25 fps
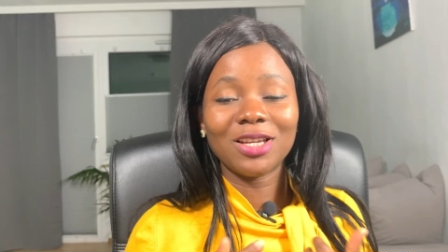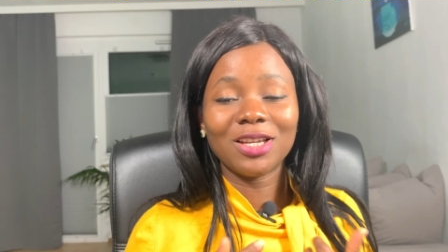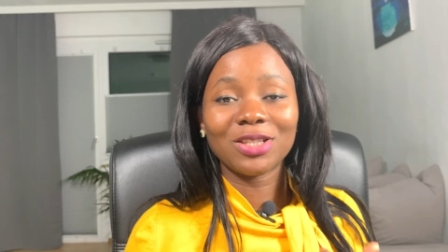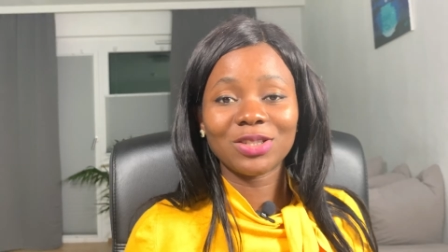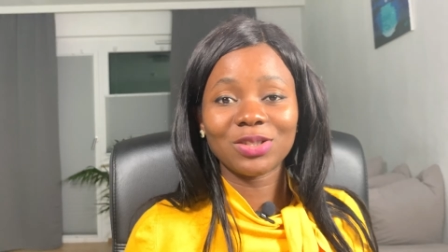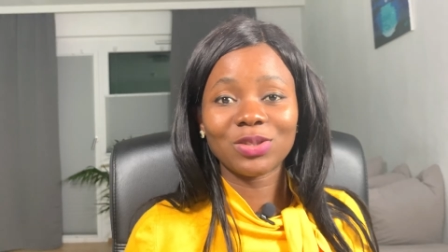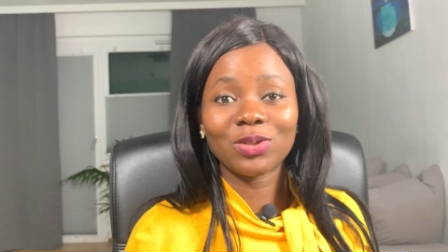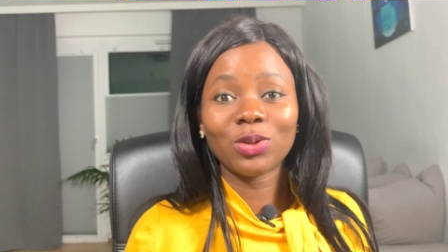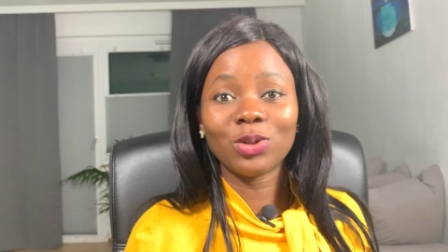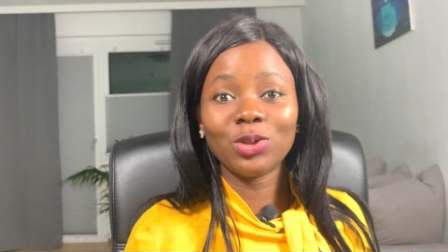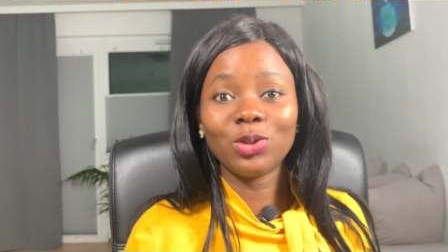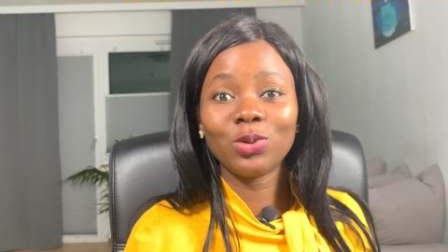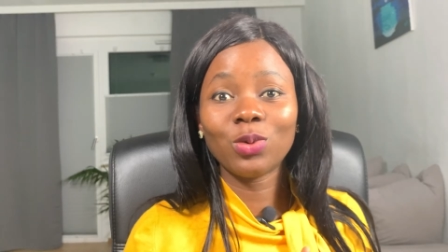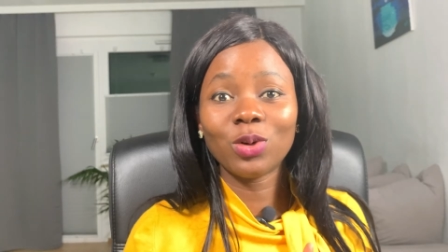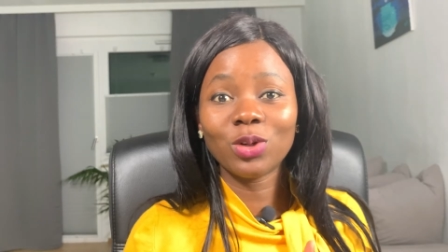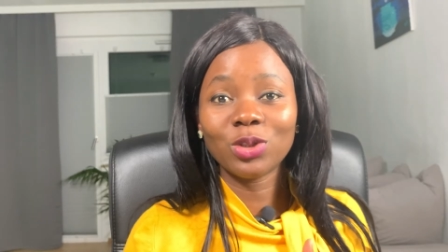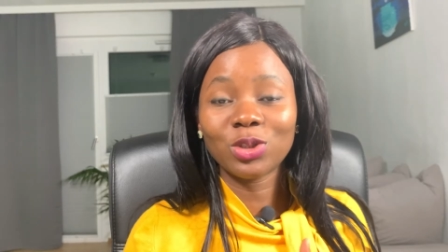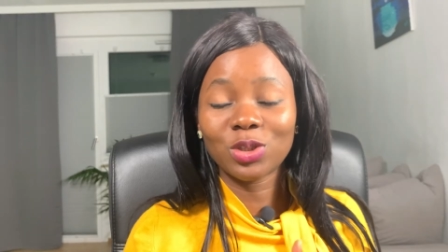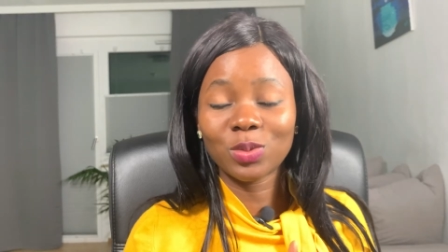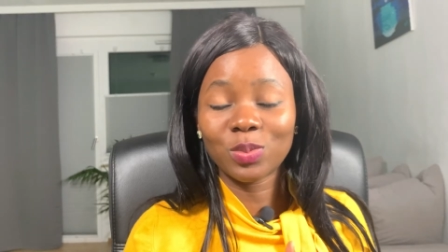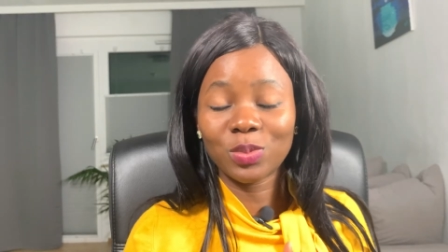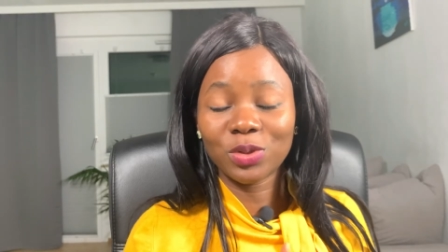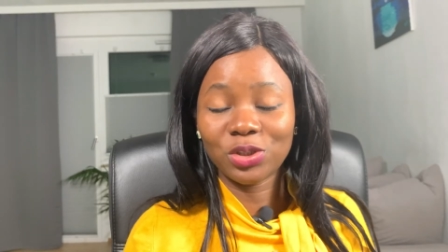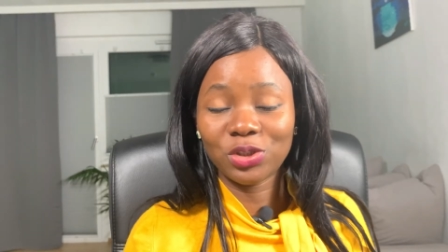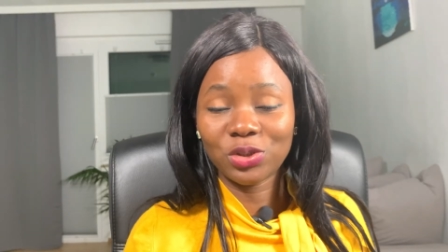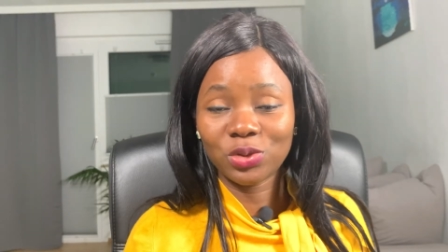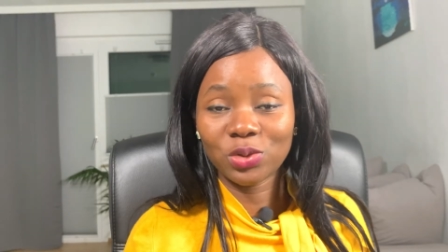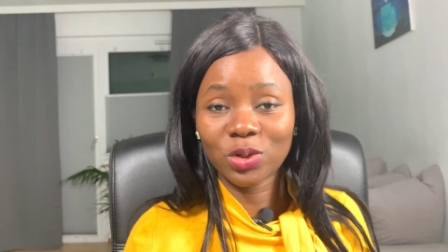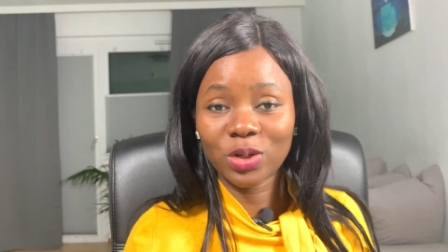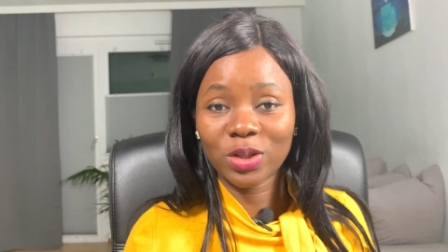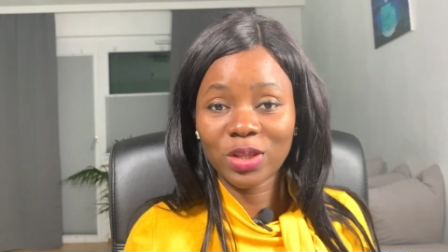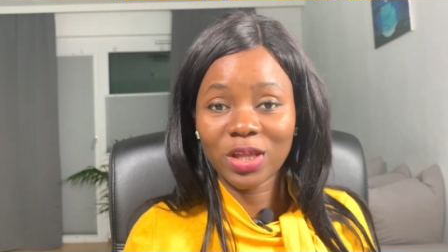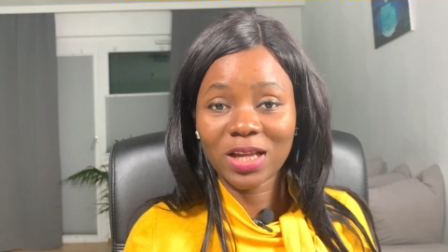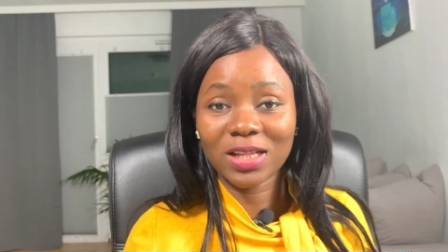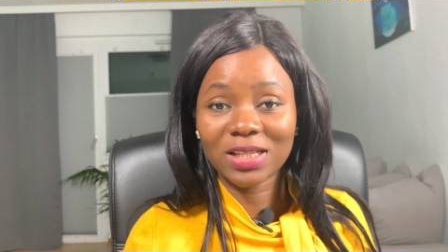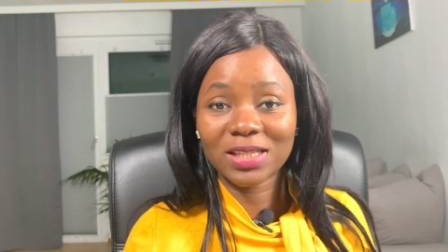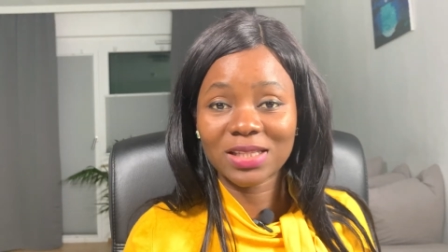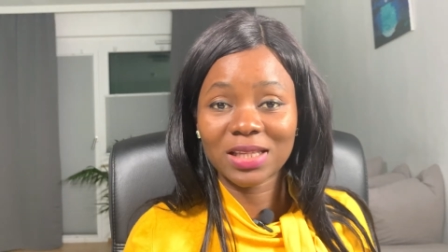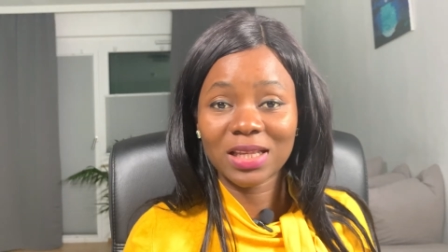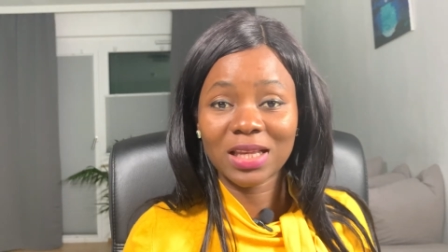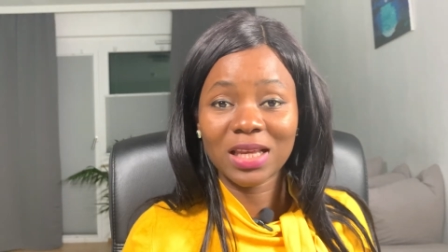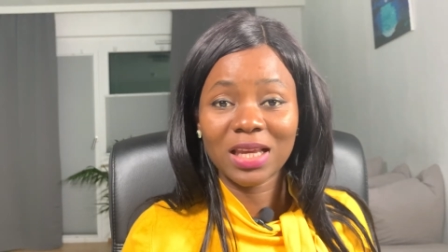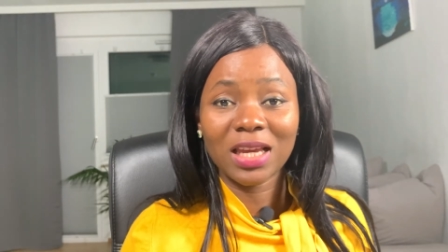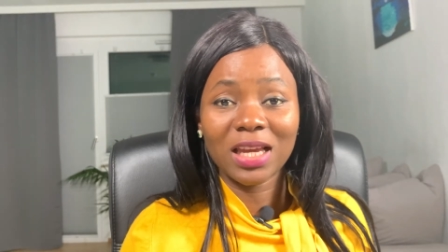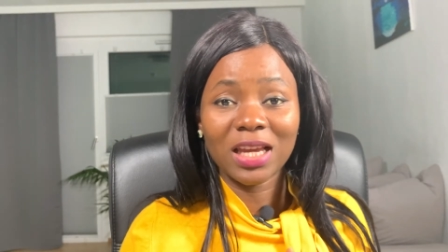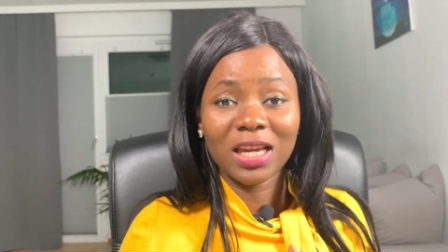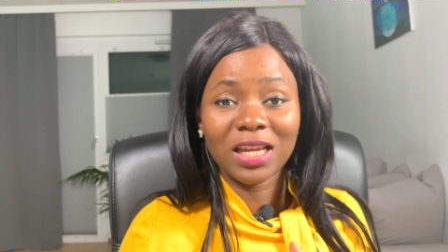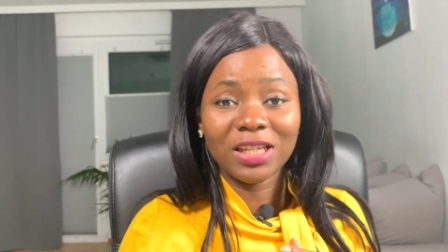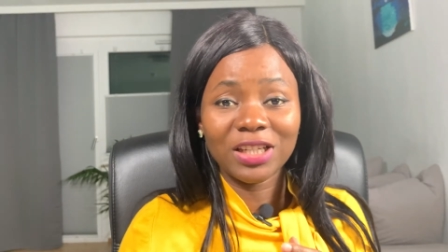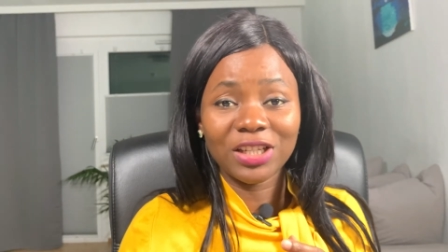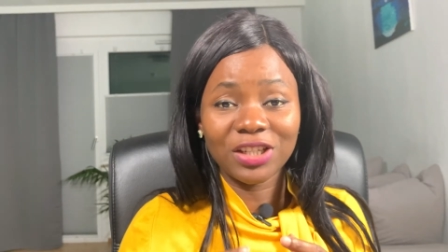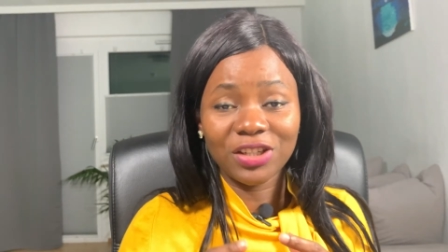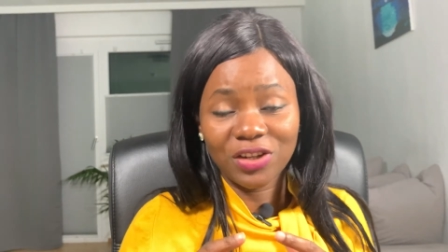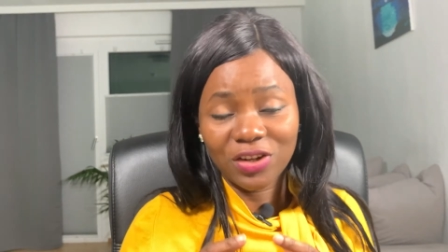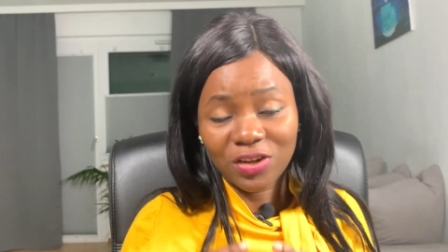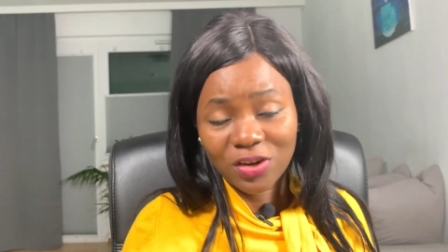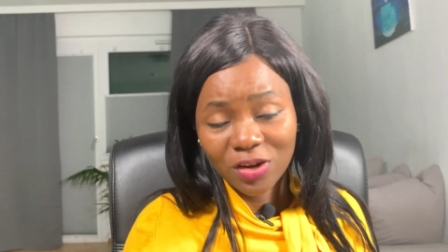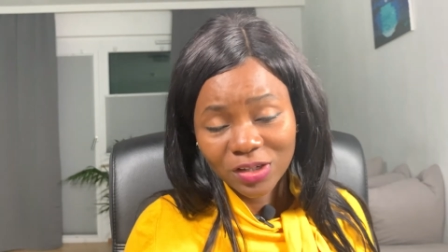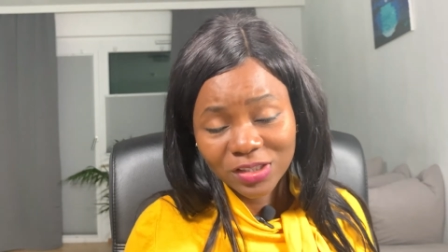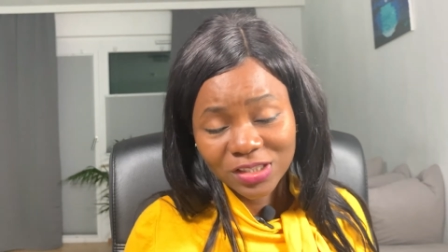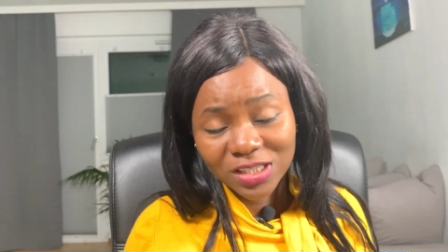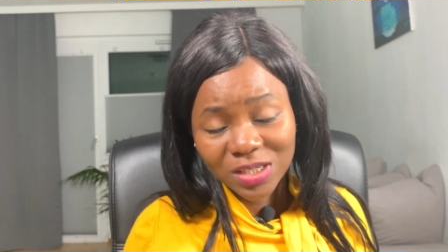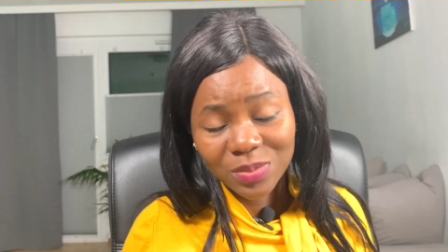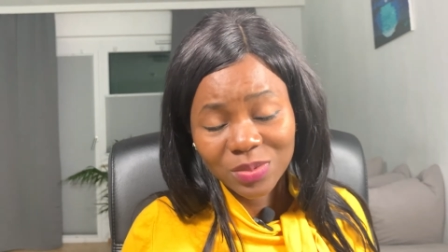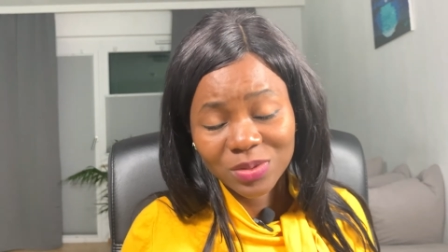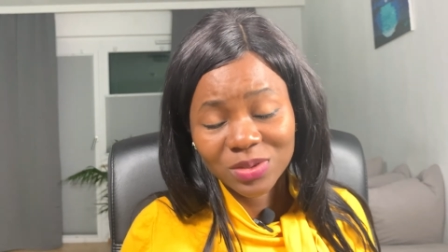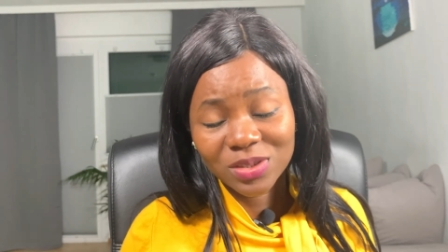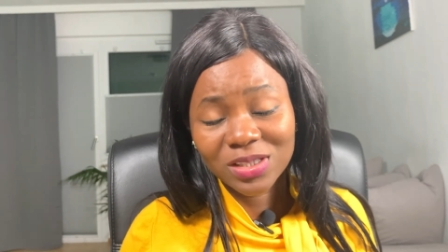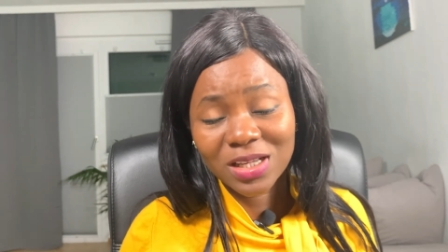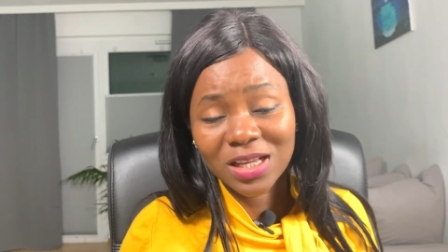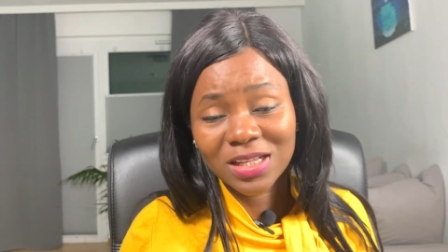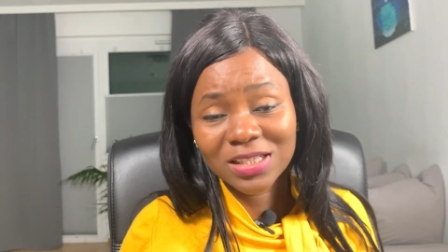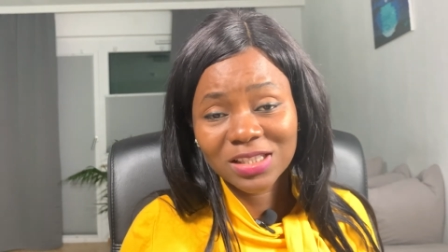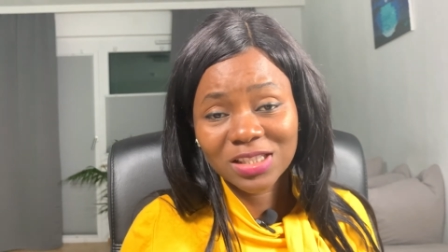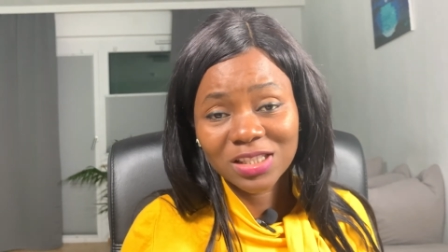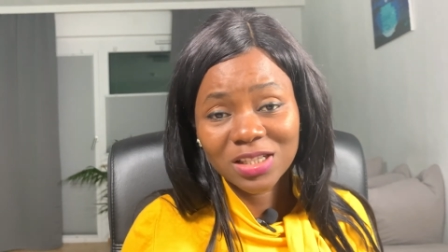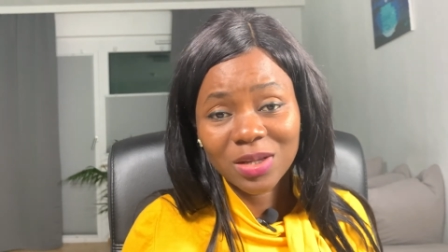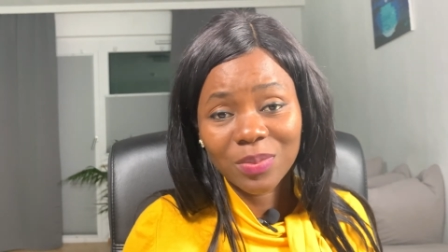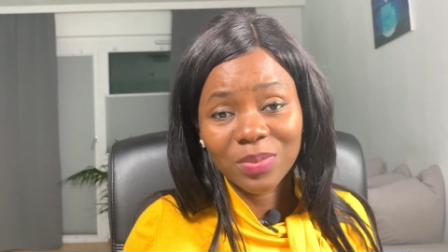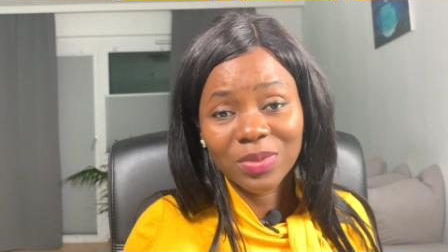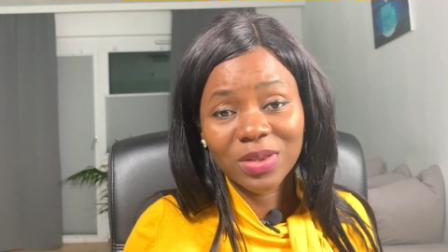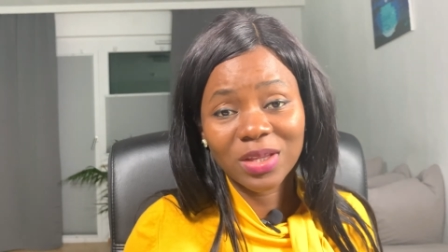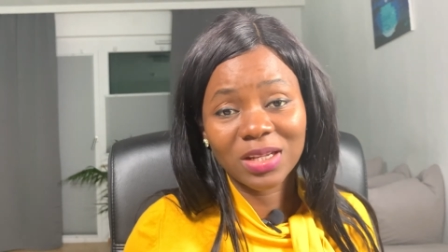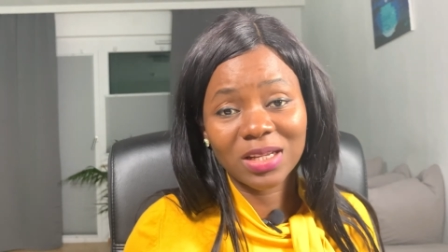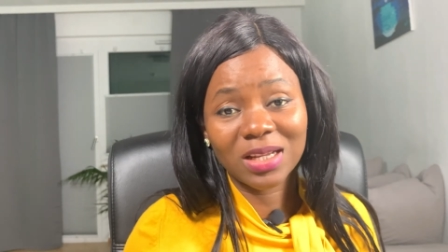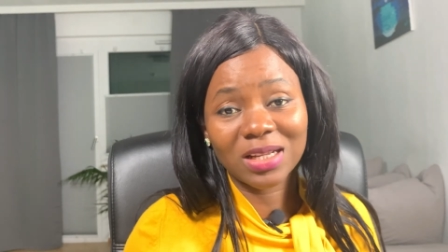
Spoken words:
So you want to be sure that the deductibles are something